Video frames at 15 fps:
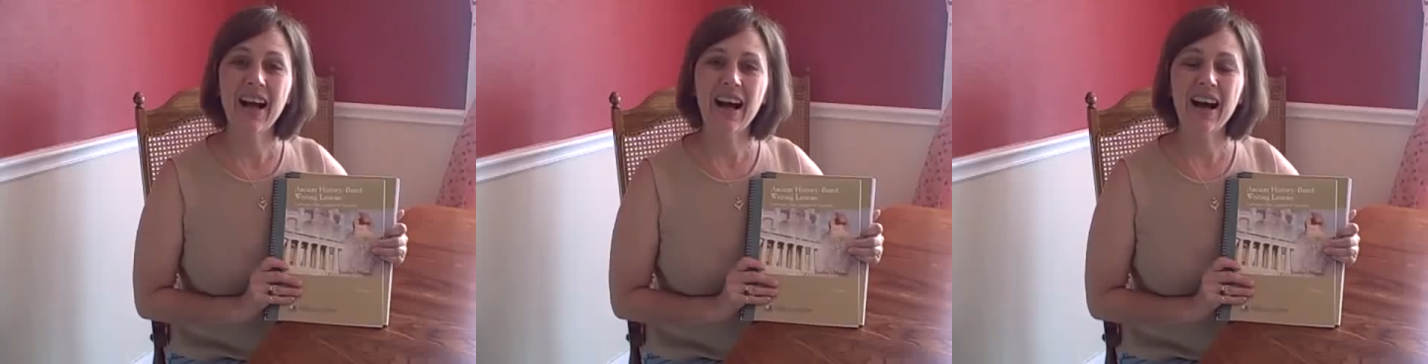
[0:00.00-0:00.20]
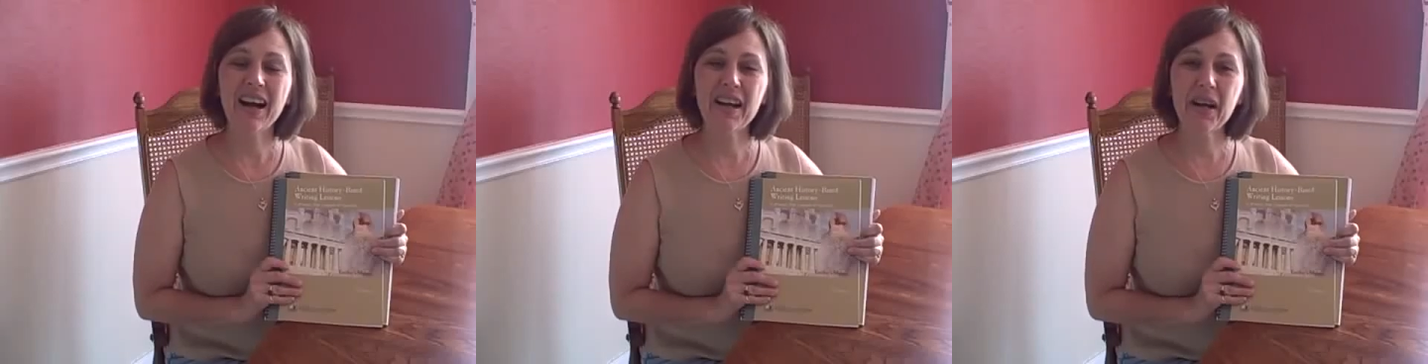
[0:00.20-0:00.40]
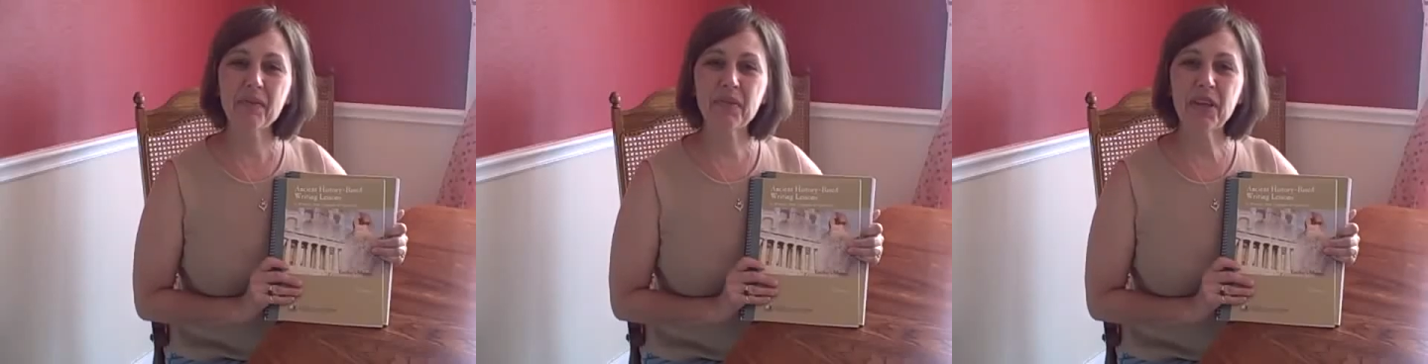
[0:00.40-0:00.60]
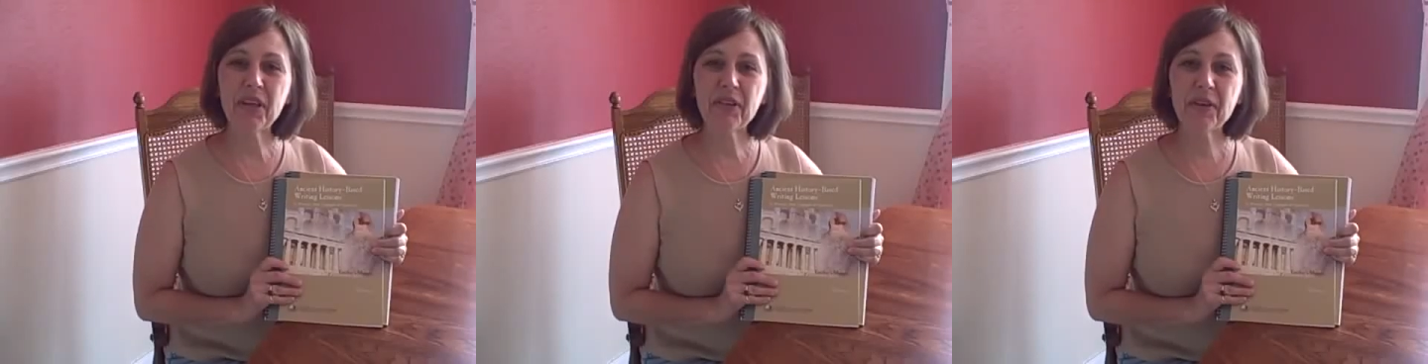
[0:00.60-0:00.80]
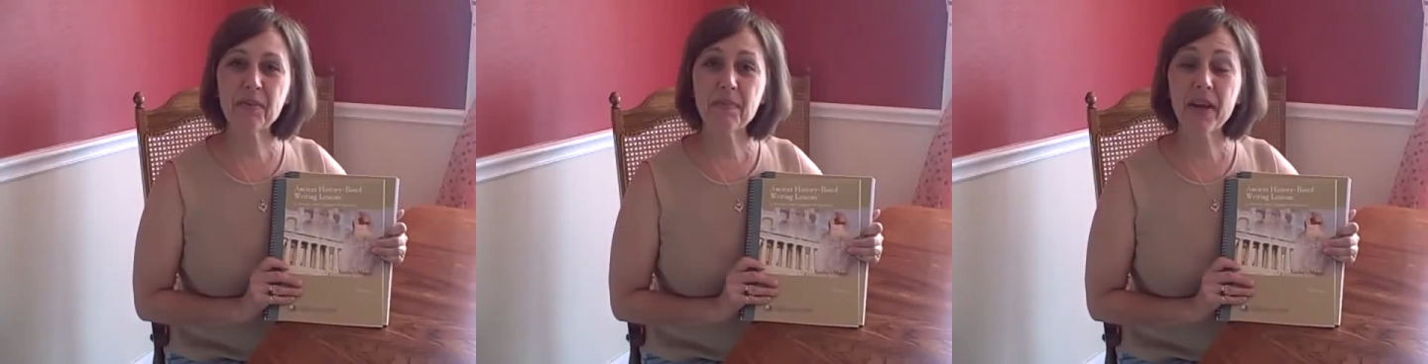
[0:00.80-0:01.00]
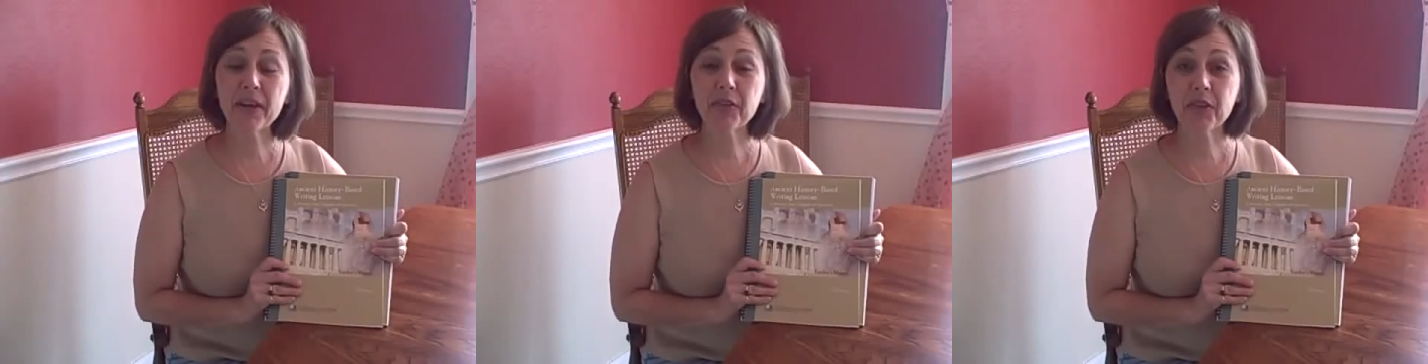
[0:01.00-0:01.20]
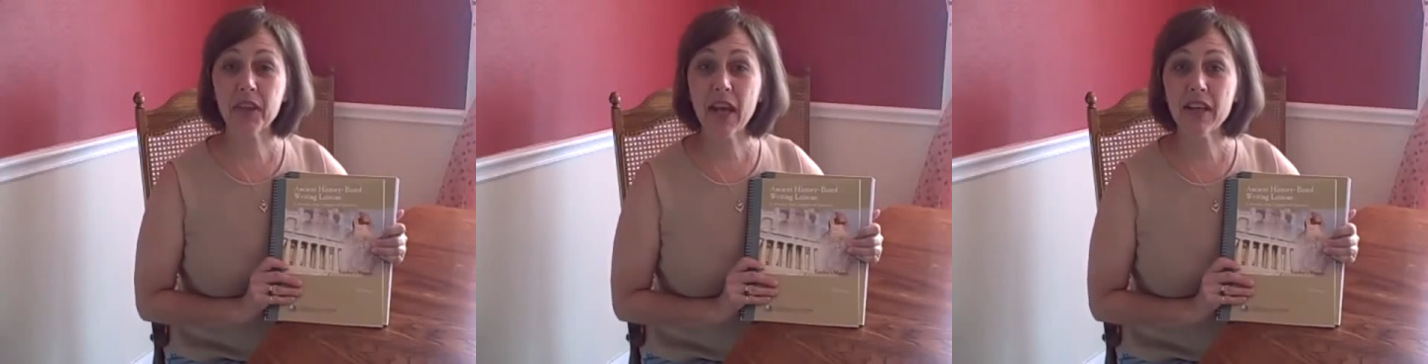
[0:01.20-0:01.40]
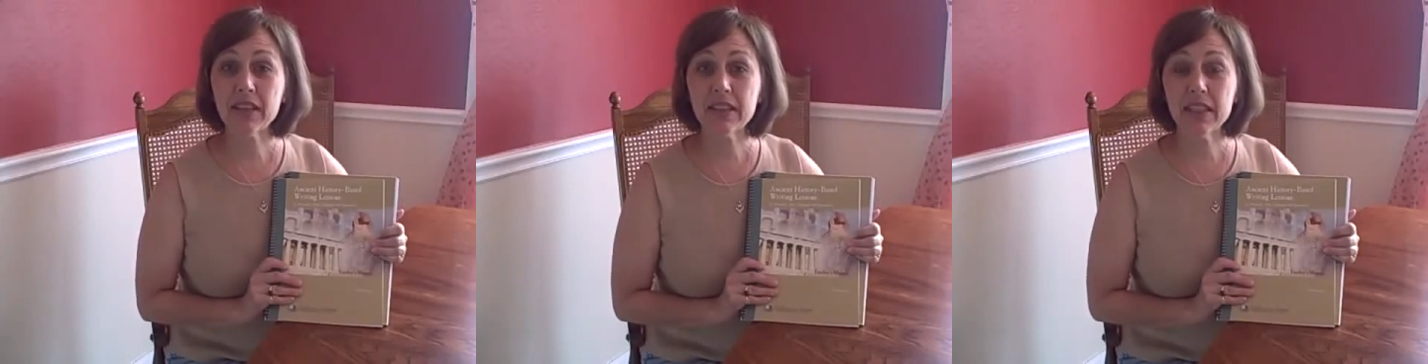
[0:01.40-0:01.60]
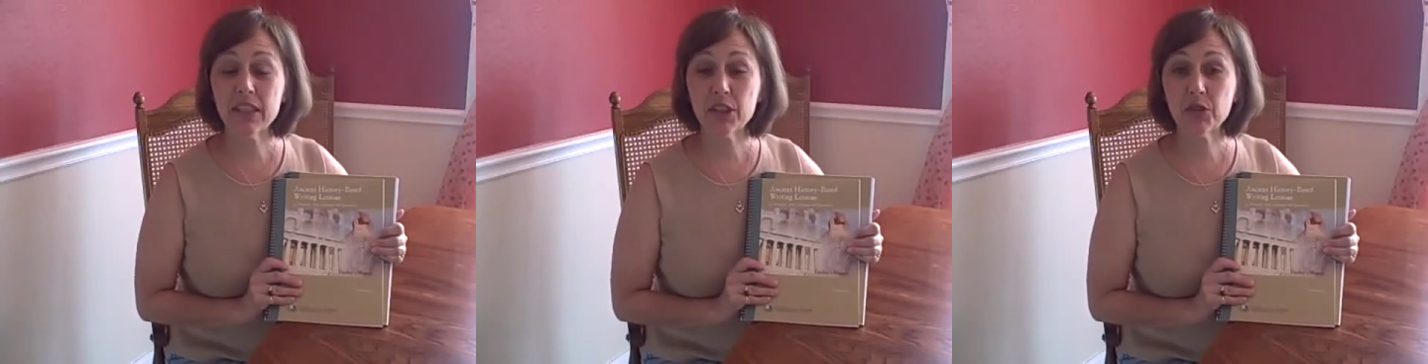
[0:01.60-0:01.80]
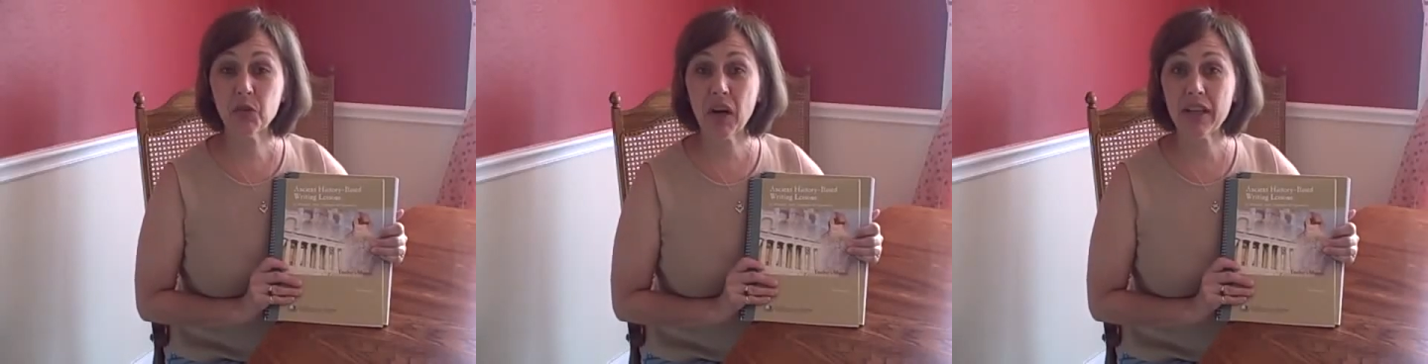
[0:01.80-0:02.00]
Hi, I'm Carrie Beck with How To
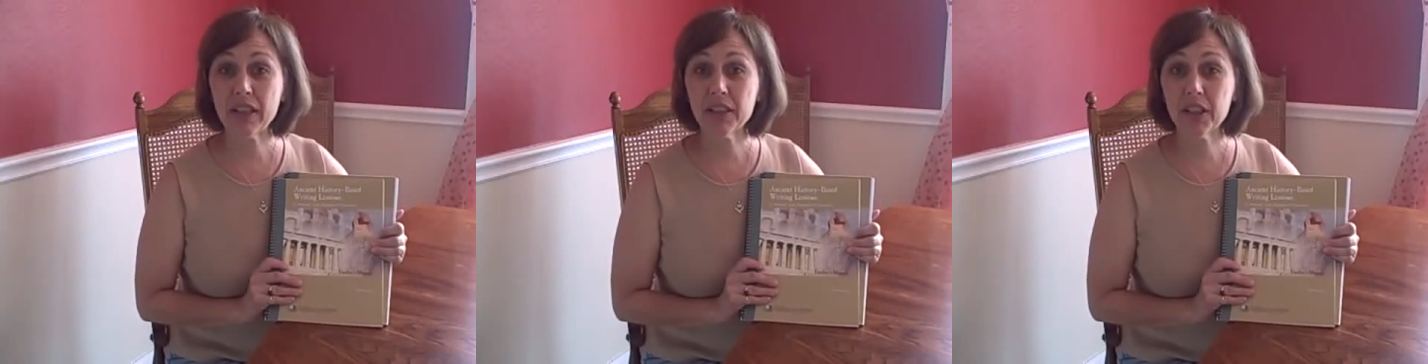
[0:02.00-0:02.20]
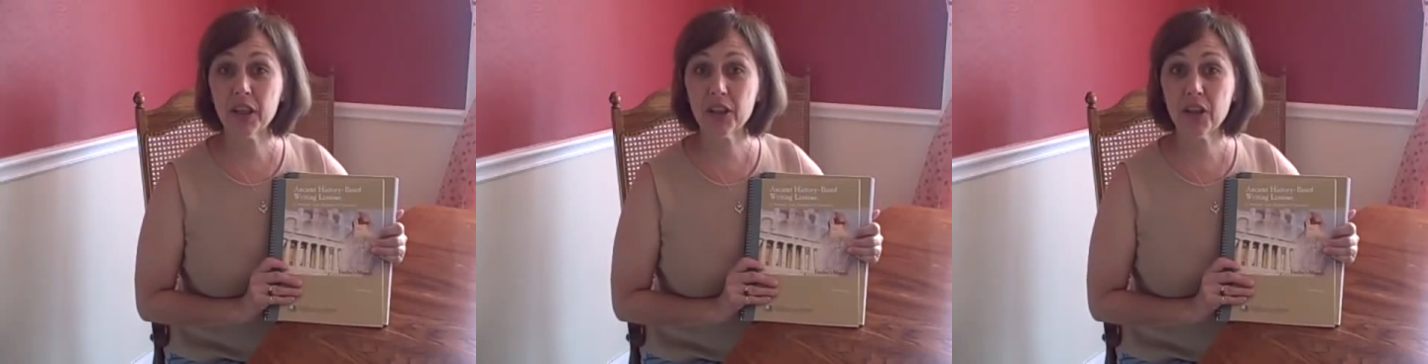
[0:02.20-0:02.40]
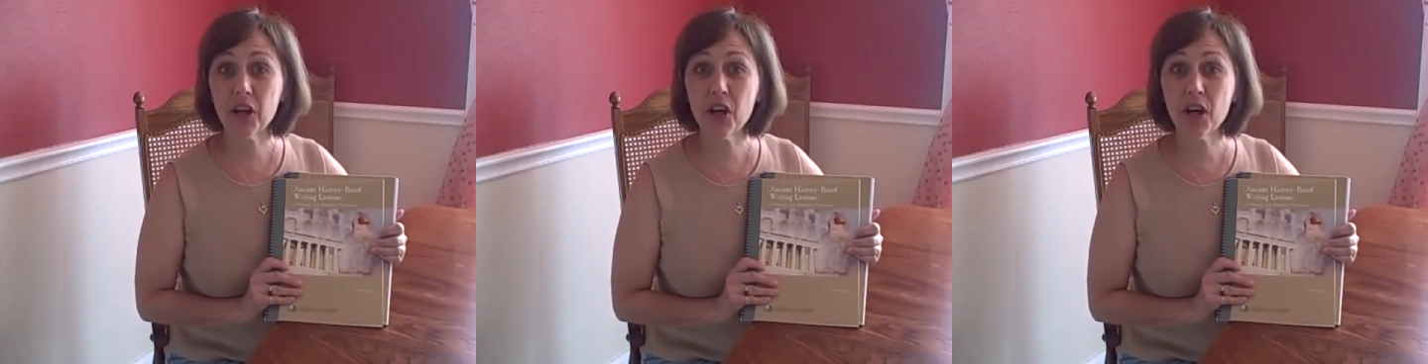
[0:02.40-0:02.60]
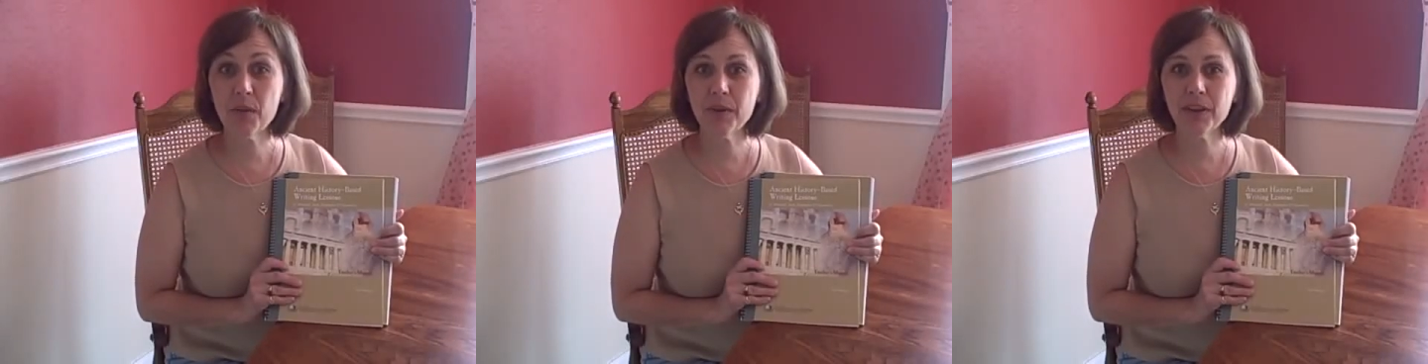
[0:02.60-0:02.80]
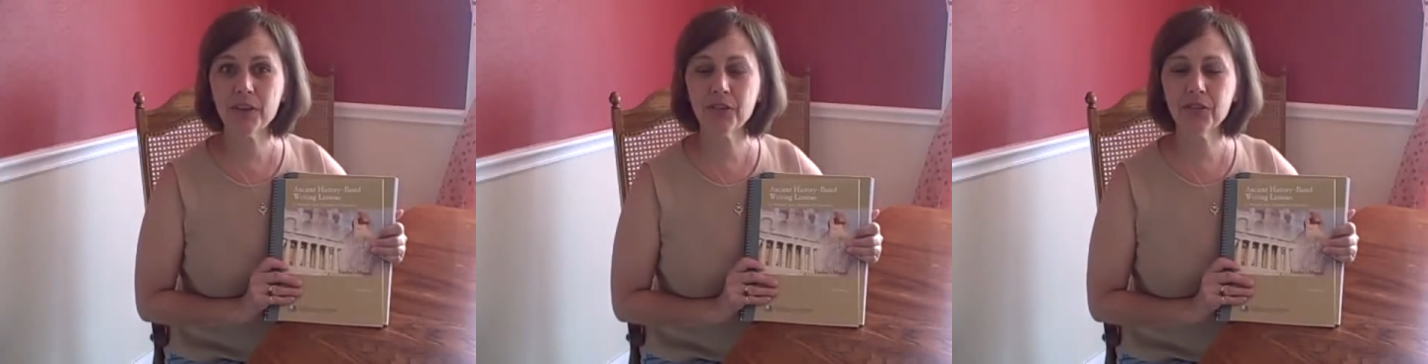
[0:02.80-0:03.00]
Teach Writing dot com and